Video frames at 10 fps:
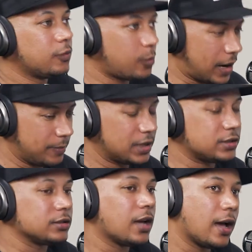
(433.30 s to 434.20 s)
White
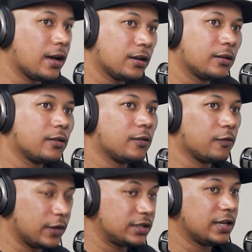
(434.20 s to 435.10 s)
bitches.
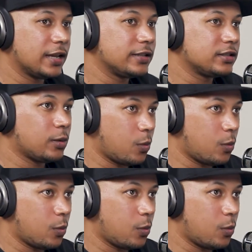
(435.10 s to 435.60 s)
Rich niggas